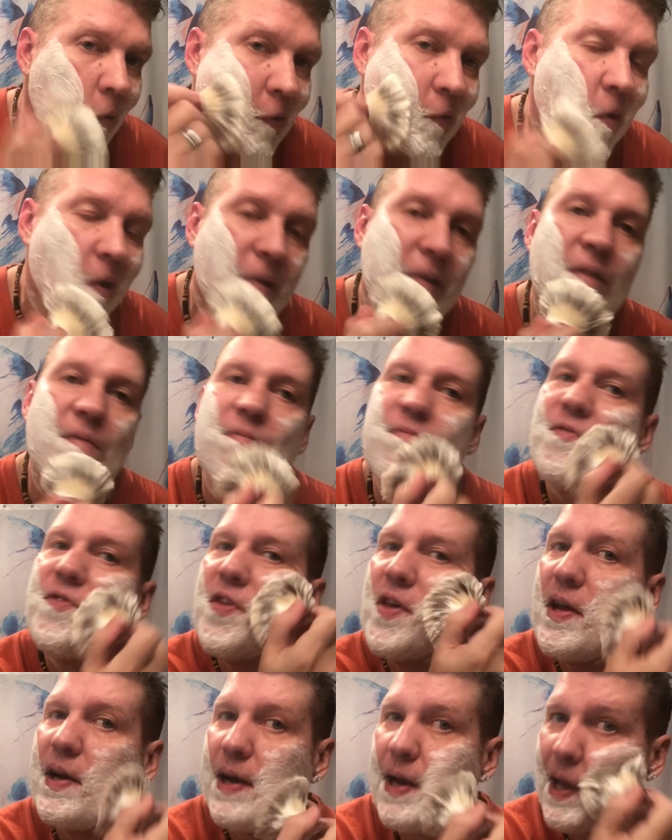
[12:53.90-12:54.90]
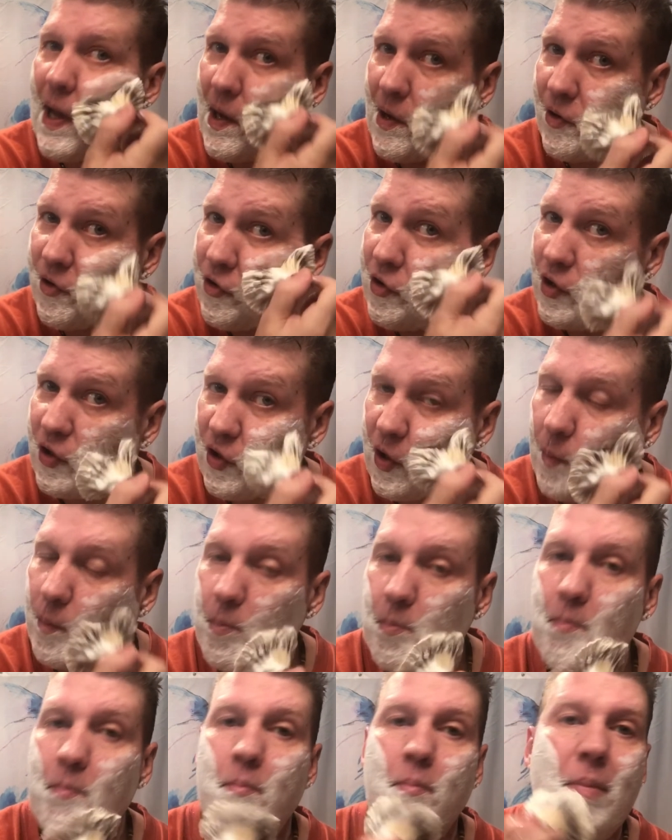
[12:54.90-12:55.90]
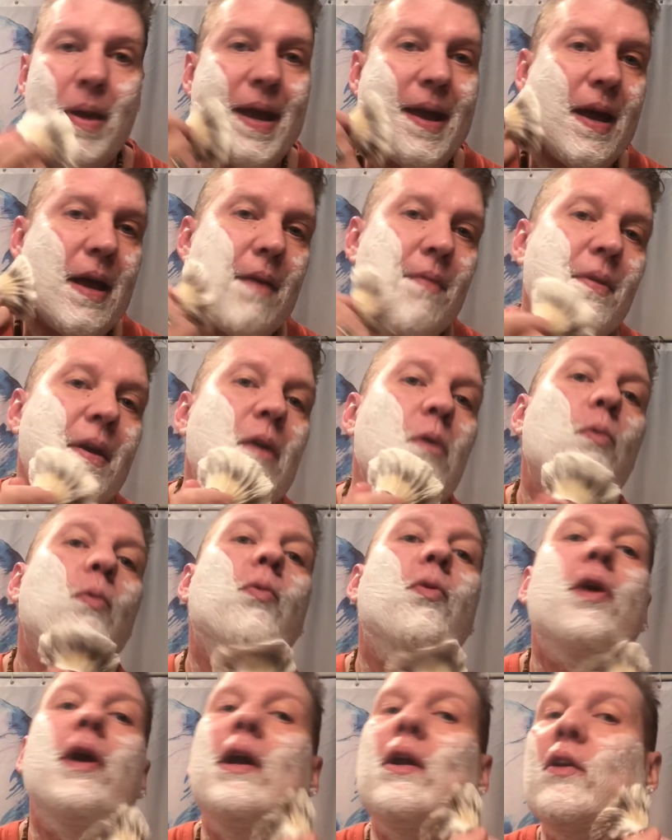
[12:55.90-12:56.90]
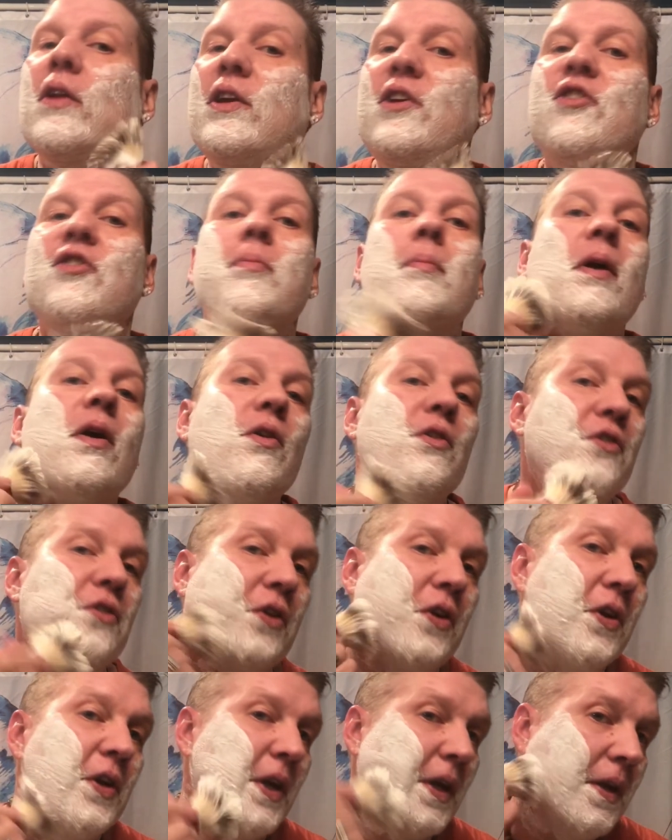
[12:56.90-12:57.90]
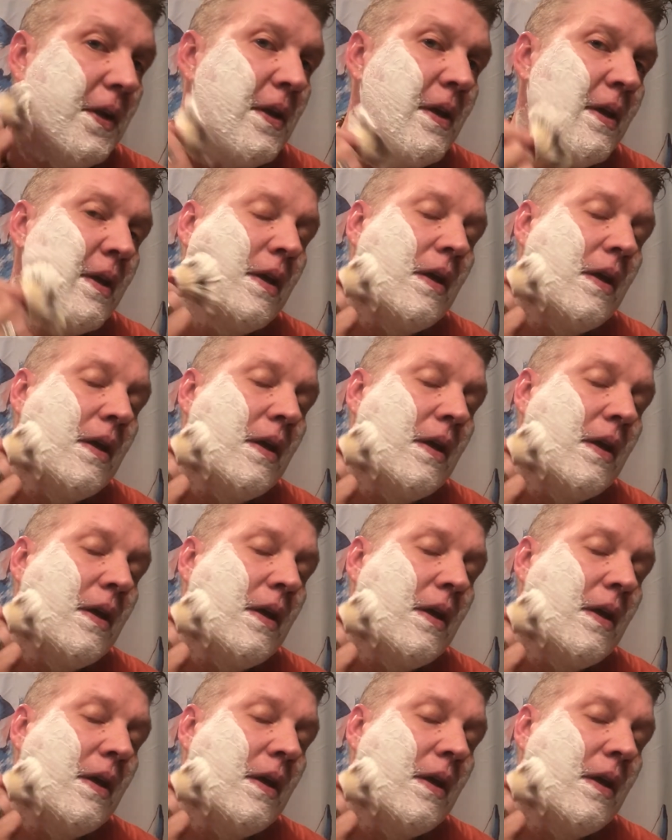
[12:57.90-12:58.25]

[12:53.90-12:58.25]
so I can thin it out. Just, man, that really smells good.